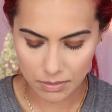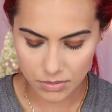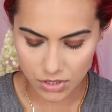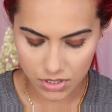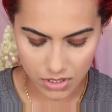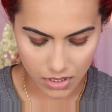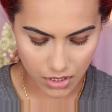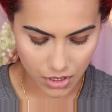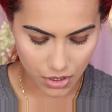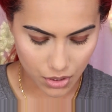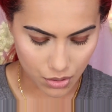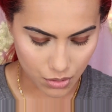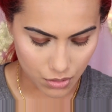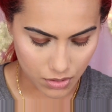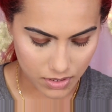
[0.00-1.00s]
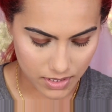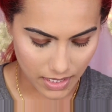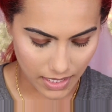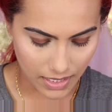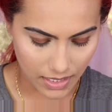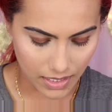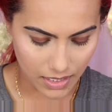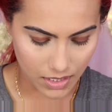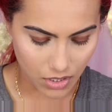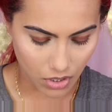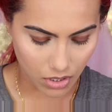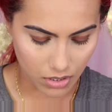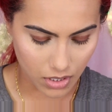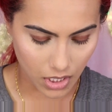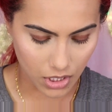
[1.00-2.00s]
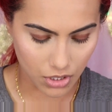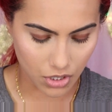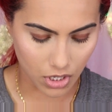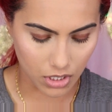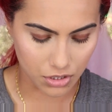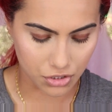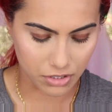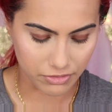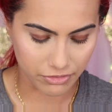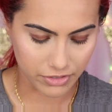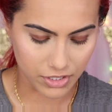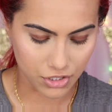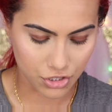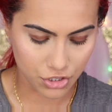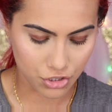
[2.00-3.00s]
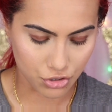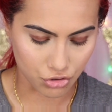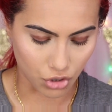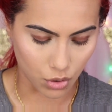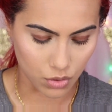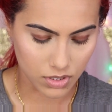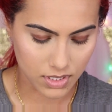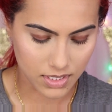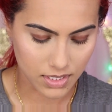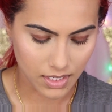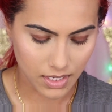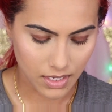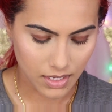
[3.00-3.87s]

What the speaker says: I'm just gonna use a color called Different Strokes.